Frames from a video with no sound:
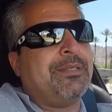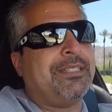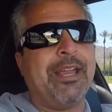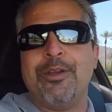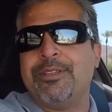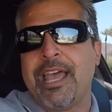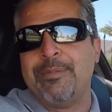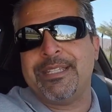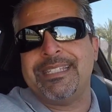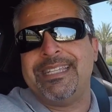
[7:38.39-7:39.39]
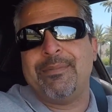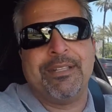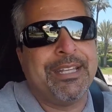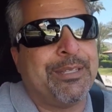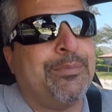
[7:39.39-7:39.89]
stereotypes and
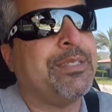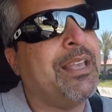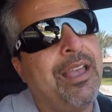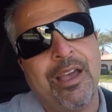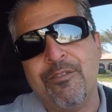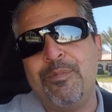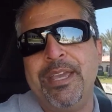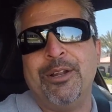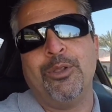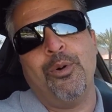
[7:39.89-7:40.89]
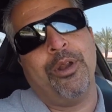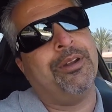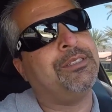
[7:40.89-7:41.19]
stigmatisms of being a lawyer.